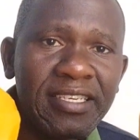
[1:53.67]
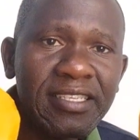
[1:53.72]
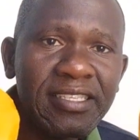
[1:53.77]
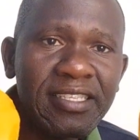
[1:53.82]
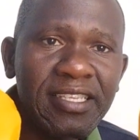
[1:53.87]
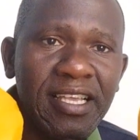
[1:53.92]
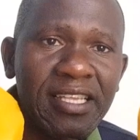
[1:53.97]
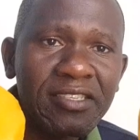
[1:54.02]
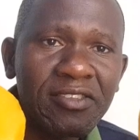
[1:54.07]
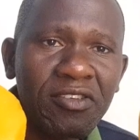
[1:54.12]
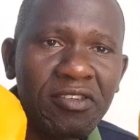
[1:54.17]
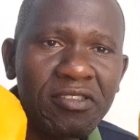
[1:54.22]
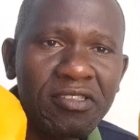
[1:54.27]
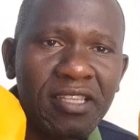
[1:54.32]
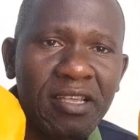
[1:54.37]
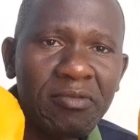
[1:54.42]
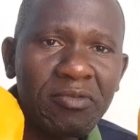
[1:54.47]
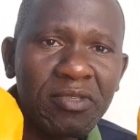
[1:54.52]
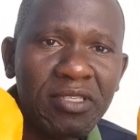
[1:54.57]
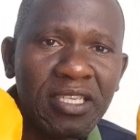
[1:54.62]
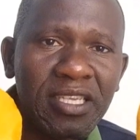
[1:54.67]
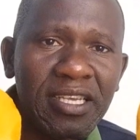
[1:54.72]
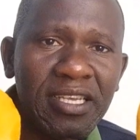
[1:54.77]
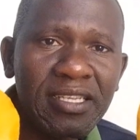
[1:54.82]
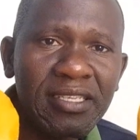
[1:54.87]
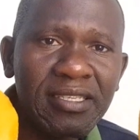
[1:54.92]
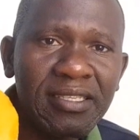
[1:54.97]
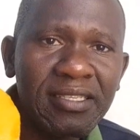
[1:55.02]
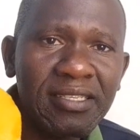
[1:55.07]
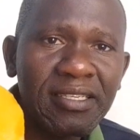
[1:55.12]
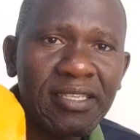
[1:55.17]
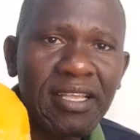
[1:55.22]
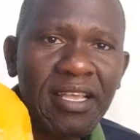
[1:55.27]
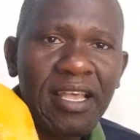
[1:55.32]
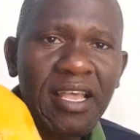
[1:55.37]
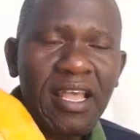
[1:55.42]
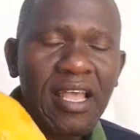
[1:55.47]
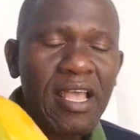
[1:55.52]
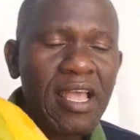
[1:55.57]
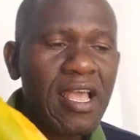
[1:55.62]
It has got some seeds
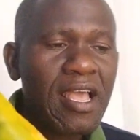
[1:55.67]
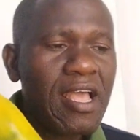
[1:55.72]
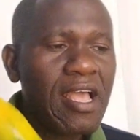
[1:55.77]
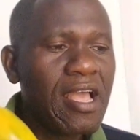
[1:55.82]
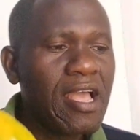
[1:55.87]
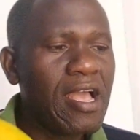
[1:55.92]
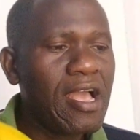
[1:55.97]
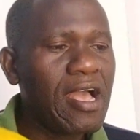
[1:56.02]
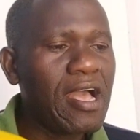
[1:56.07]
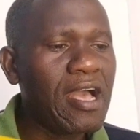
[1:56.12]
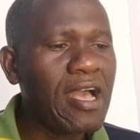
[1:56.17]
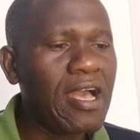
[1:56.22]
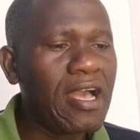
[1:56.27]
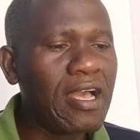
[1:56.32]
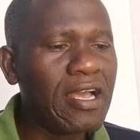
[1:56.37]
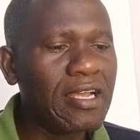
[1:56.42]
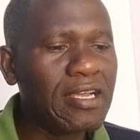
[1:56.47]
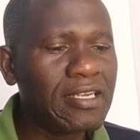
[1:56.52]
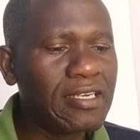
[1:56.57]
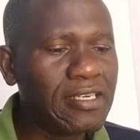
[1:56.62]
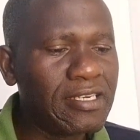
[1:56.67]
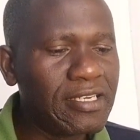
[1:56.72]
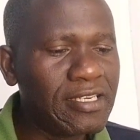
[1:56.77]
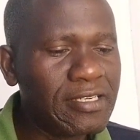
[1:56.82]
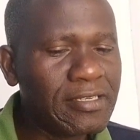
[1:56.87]
and